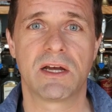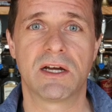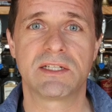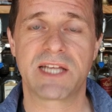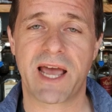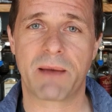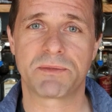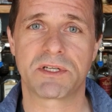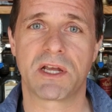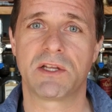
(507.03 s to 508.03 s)

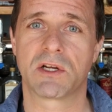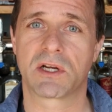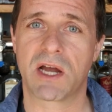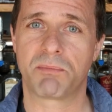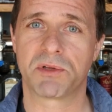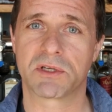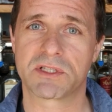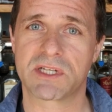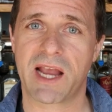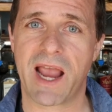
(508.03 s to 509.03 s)
untapped and your
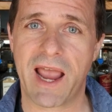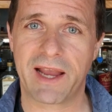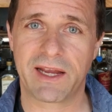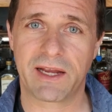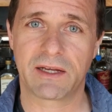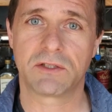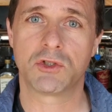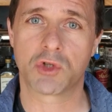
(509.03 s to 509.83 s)
couplers hanging